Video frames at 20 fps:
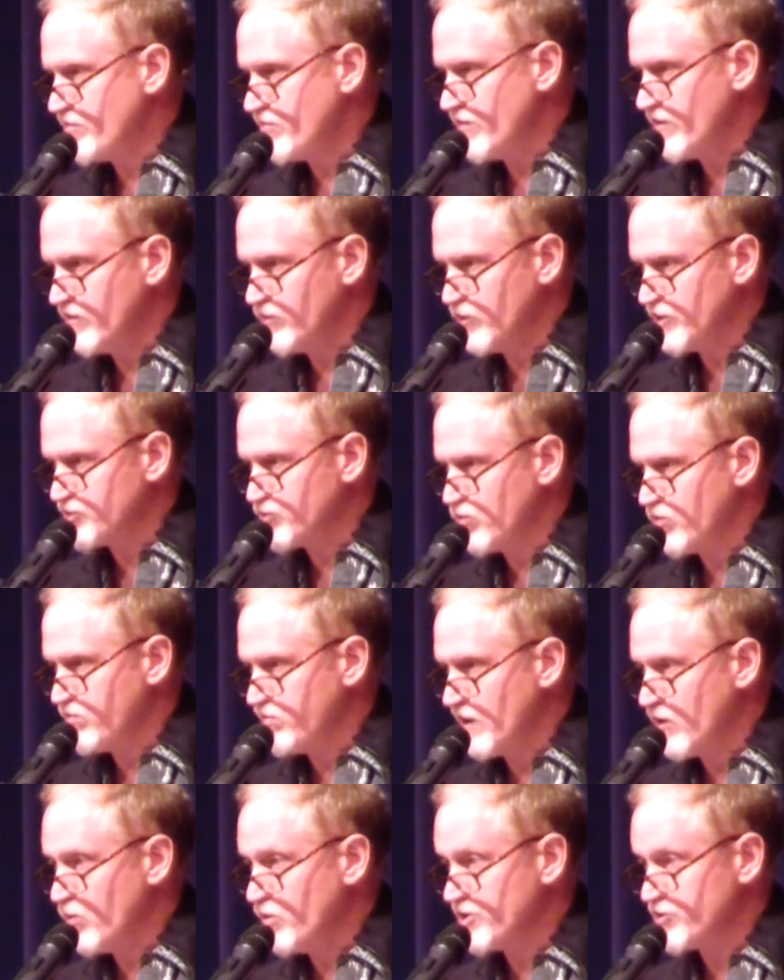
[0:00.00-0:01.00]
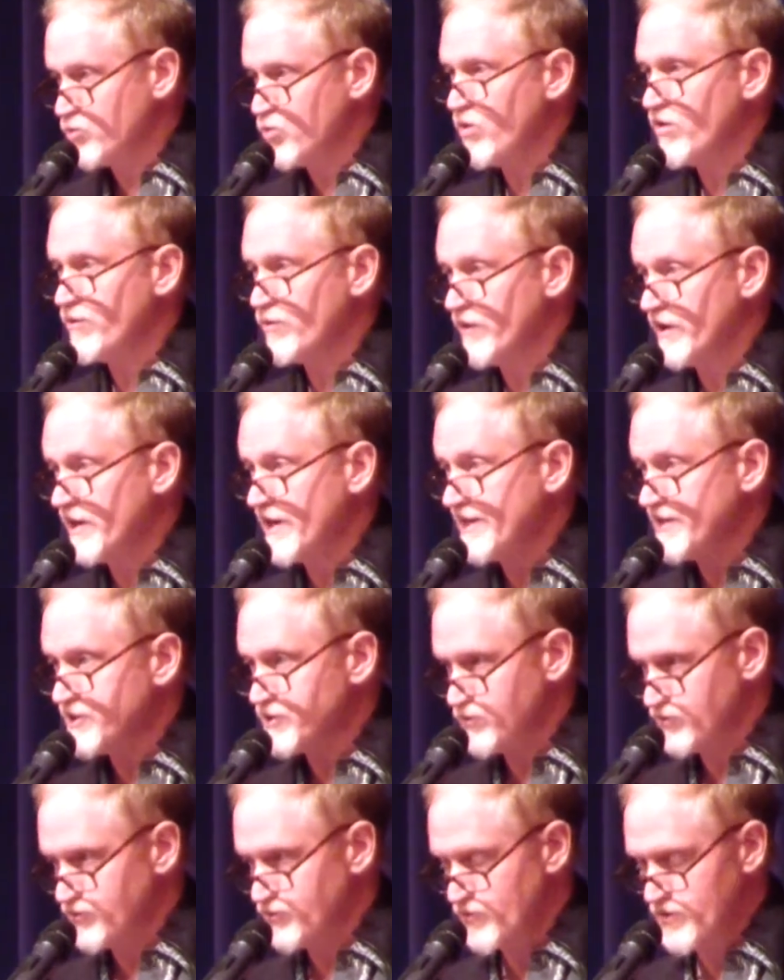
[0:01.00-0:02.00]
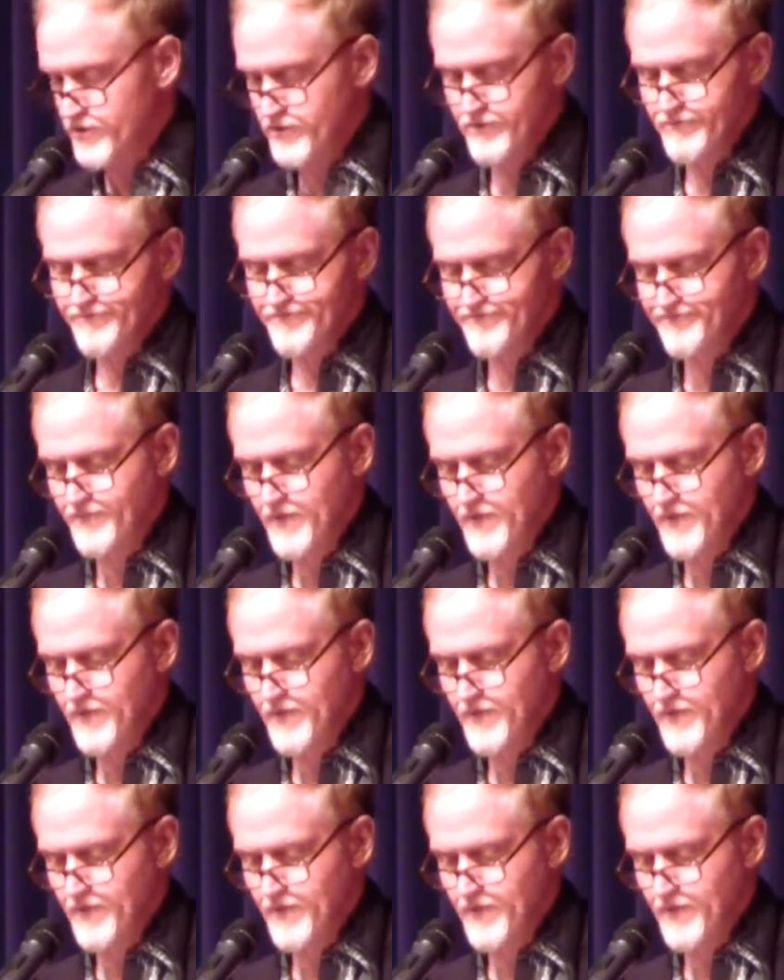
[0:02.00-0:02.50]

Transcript: about which Wuthering Heights was written.